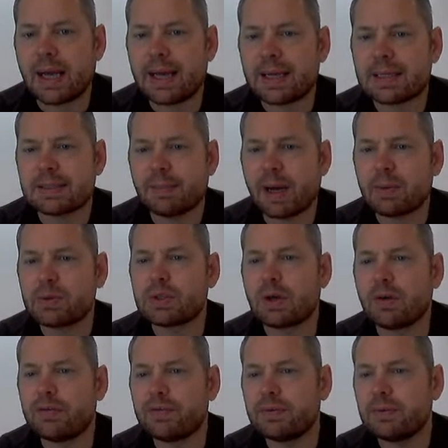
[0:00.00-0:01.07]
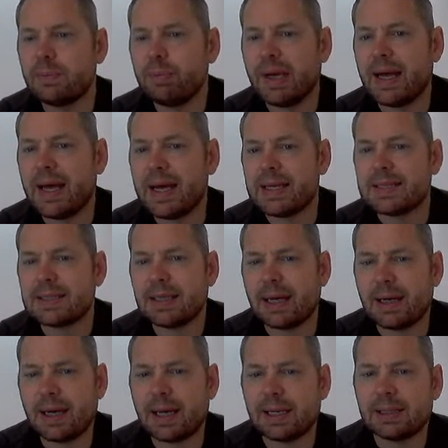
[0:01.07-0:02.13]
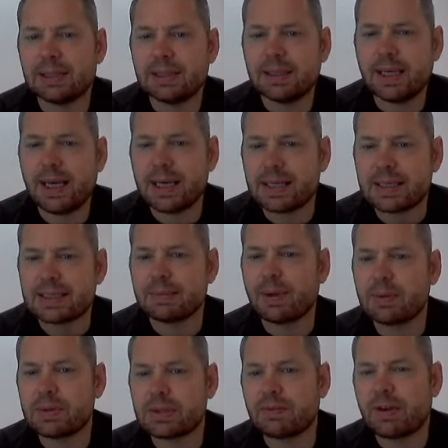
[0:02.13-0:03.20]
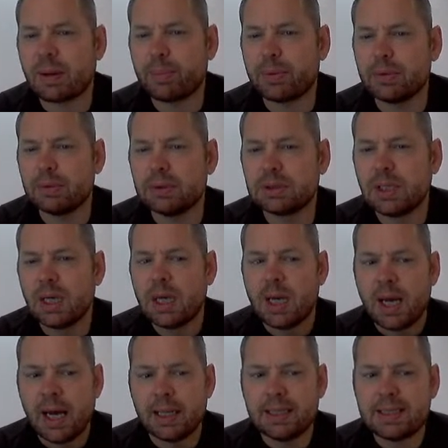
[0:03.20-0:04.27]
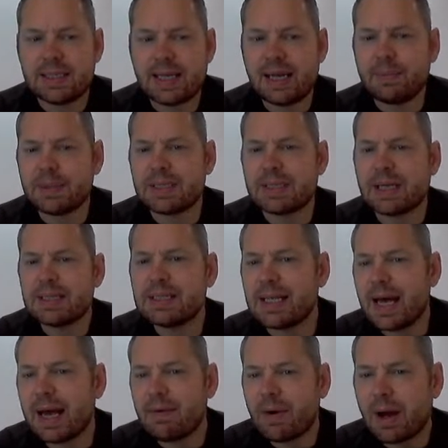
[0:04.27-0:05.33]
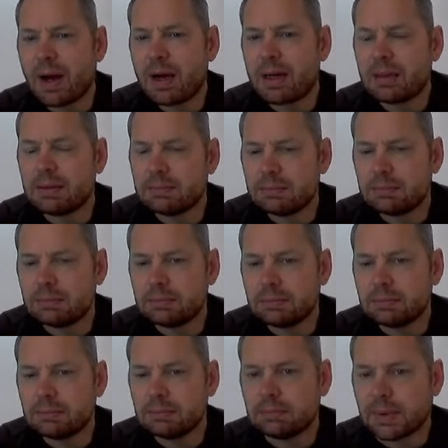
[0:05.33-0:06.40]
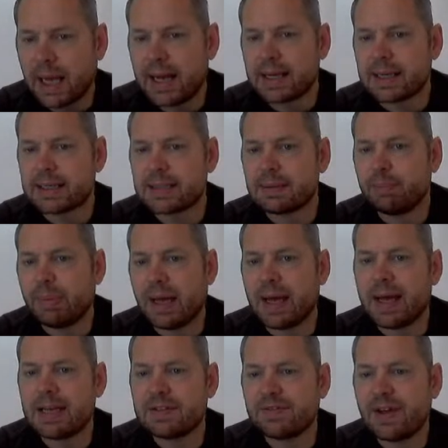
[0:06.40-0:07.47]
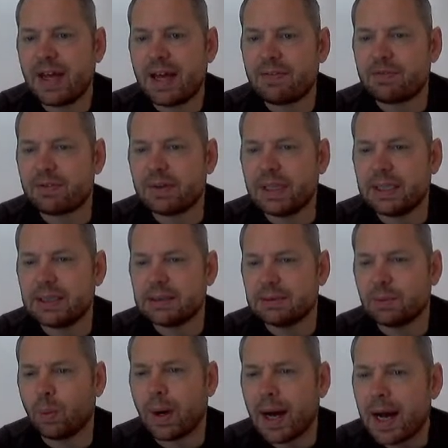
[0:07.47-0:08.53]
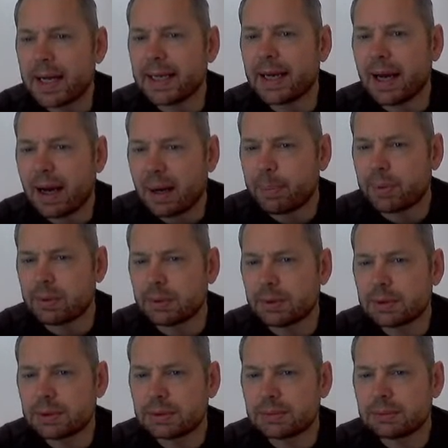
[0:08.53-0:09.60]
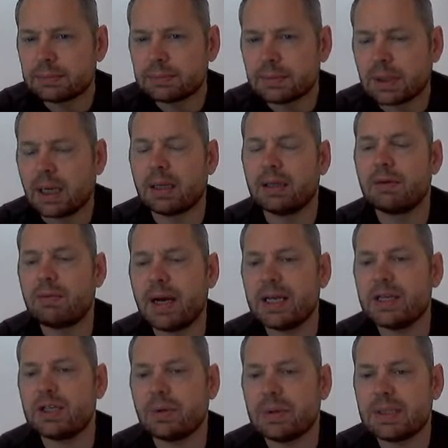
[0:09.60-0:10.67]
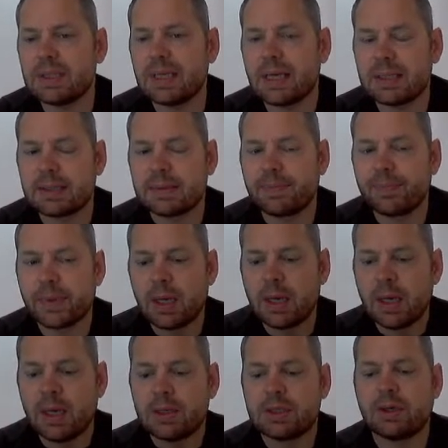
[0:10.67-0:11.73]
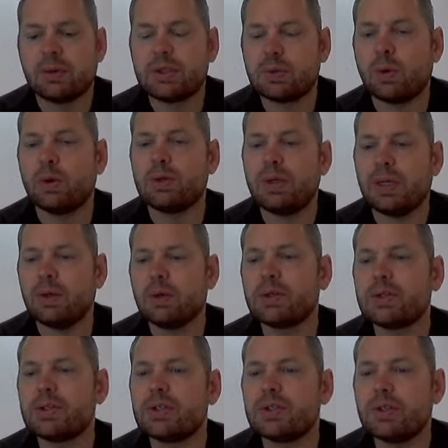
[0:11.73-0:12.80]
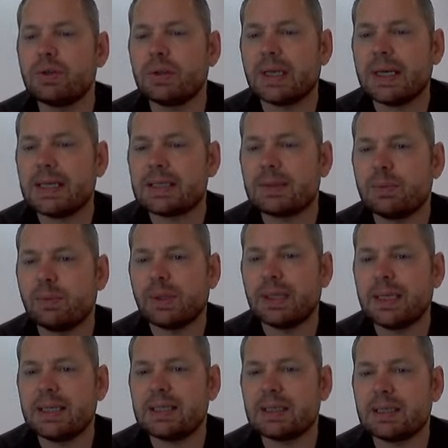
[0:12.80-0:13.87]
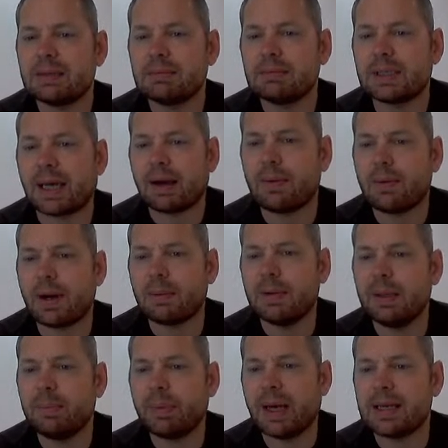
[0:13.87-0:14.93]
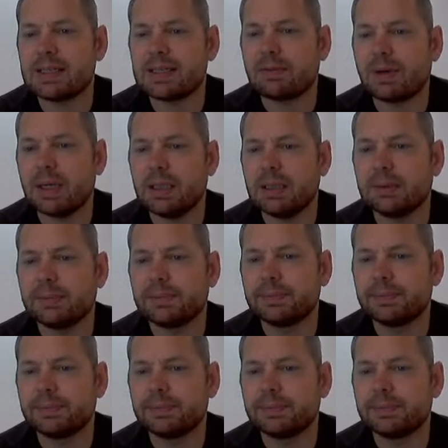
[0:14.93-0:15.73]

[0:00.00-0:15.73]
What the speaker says: X amount of pears and X amount of apples. And the statement says there are X pears for every Y apples. And the ratio is this. So in order to do this, we need to count how many pears there are